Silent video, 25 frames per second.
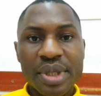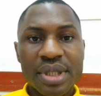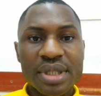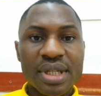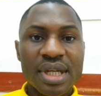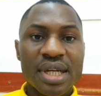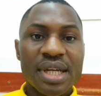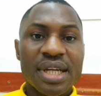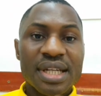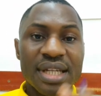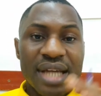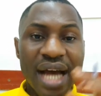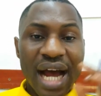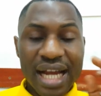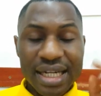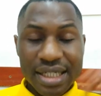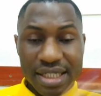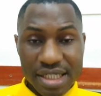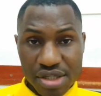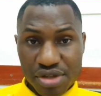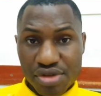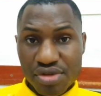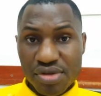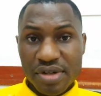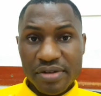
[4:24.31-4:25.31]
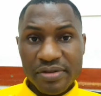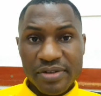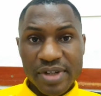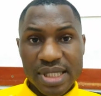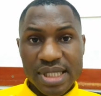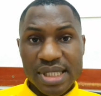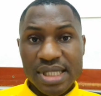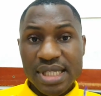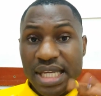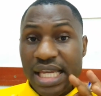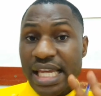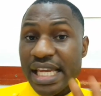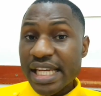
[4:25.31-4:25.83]
But at this
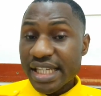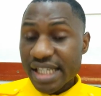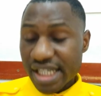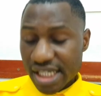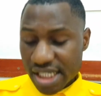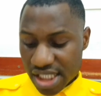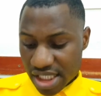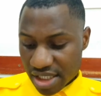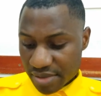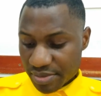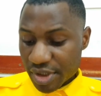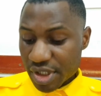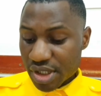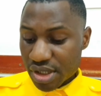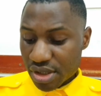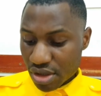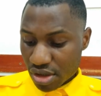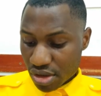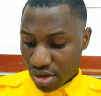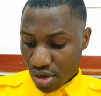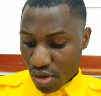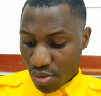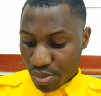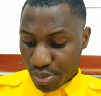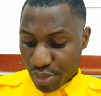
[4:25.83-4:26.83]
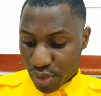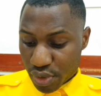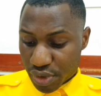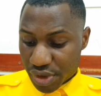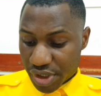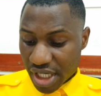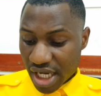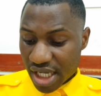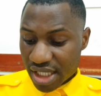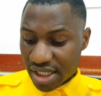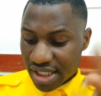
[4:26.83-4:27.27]
university, internship is not compulsory,